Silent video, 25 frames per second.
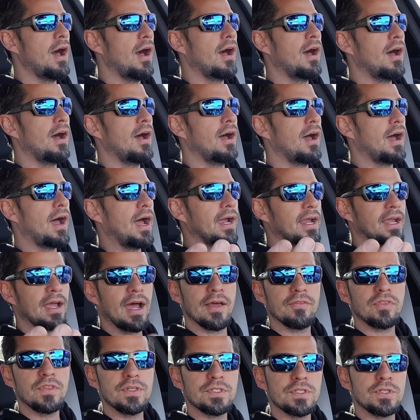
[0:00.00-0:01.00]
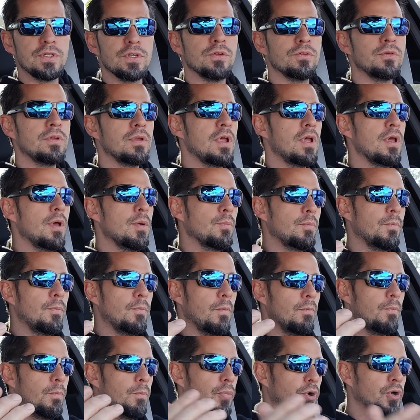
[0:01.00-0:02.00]
I got the
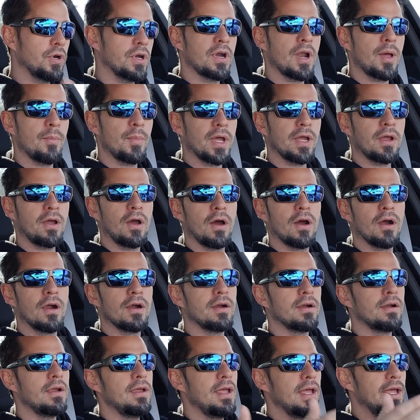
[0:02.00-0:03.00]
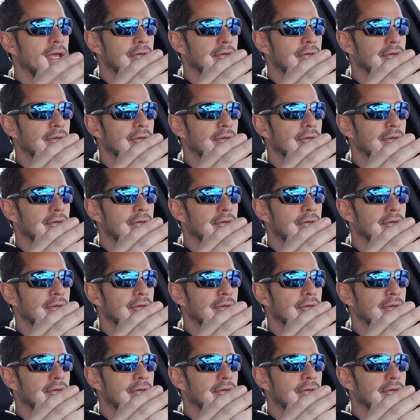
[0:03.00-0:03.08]
tune, put it on my car,